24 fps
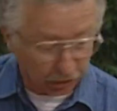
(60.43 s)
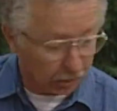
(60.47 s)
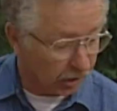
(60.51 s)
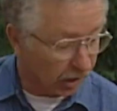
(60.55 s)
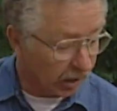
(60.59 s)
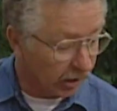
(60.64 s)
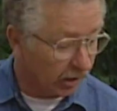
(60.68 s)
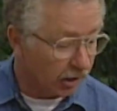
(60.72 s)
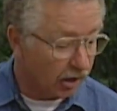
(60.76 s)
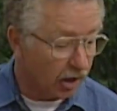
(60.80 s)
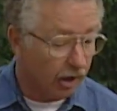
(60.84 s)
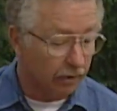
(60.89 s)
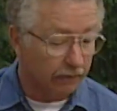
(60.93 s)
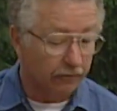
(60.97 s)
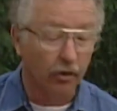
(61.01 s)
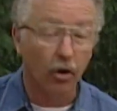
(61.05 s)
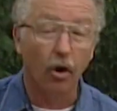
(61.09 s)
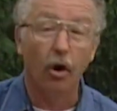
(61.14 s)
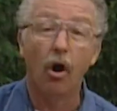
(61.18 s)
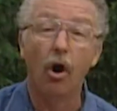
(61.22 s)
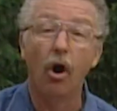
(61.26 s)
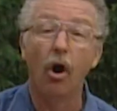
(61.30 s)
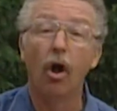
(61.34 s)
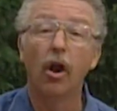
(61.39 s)
You're gonna cover
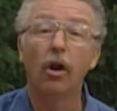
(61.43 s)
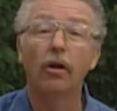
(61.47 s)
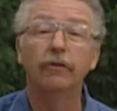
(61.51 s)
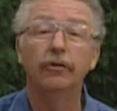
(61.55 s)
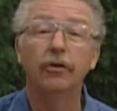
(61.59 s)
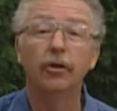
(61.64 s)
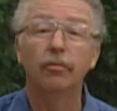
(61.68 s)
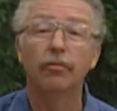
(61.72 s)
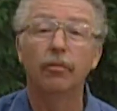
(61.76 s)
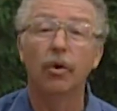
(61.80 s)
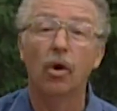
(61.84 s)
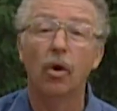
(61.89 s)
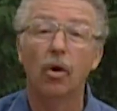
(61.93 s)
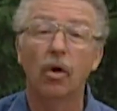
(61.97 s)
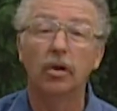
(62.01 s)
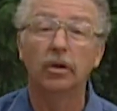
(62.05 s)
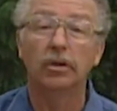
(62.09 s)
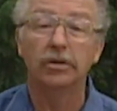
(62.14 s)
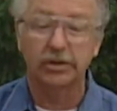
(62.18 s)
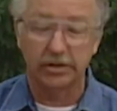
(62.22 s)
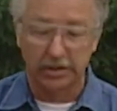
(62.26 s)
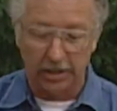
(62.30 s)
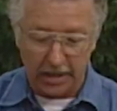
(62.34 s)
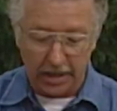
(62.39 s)
all of your
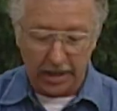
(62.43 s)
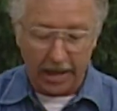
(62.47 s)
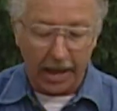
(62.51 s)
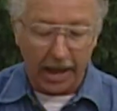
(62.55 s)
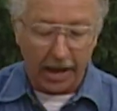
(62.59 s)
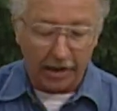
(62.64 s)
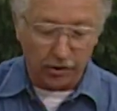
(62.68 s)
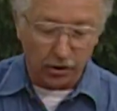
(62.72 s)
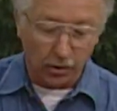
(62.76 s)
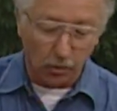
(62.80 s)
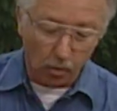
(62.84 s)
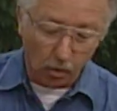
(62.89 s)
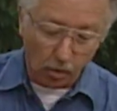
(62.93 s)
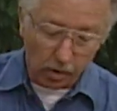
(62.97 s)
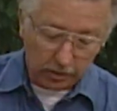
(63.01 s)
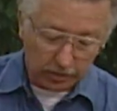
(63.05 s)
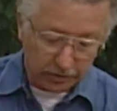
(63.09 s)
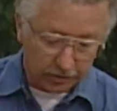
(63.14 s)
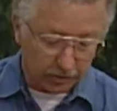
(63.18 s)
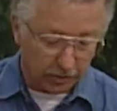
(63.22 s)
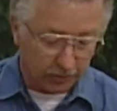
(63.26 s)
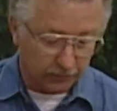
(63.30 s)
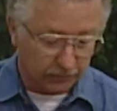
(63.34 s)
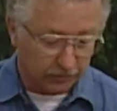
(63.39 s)
molds and your work
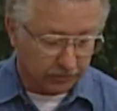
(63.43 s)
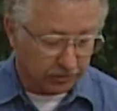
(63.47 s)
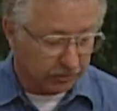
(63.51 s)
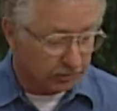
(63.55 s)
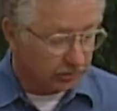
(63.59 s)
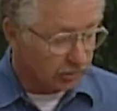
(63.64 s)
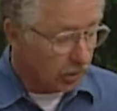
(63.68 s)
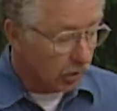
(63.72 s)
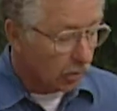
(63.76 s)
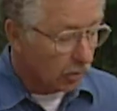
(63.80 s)
surfaces